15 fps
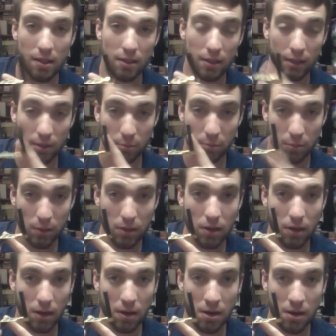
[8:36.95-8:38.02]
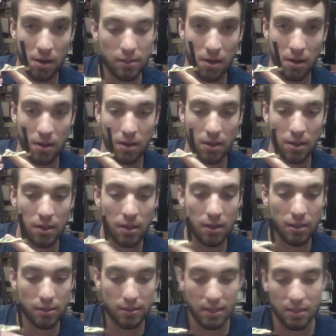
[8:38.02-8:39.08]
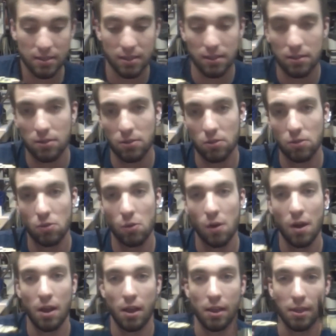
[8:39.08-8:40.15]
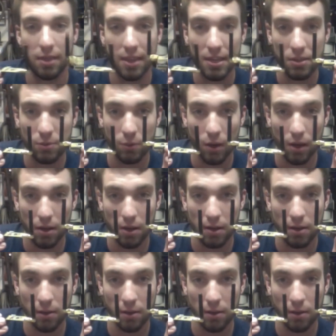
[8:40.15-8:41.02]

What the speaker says: the computer, sends it to this one,